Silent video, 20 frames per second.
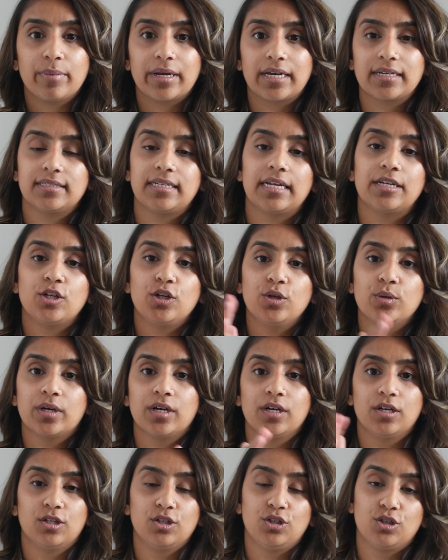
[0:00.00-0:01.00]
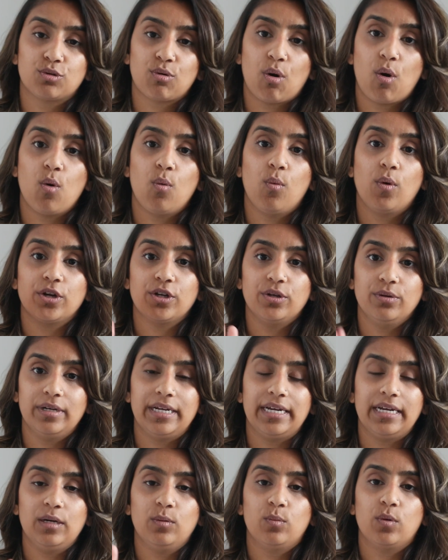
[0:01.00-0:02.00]
because then you can control what you
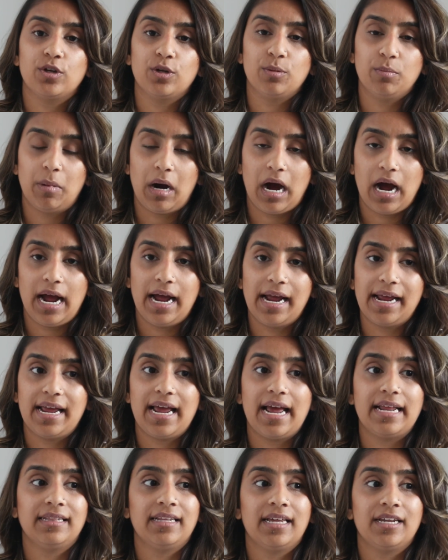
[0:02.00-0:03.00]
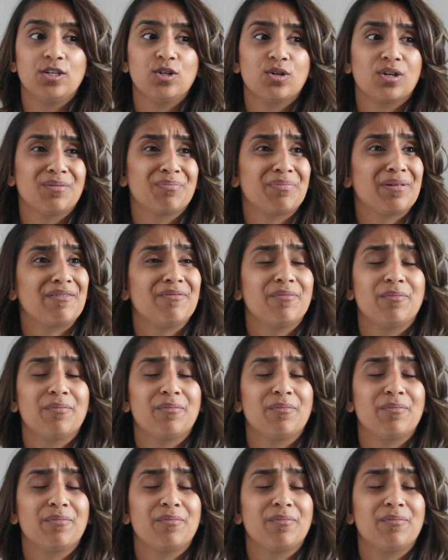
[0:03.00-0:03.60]
need, what you buy, and then you could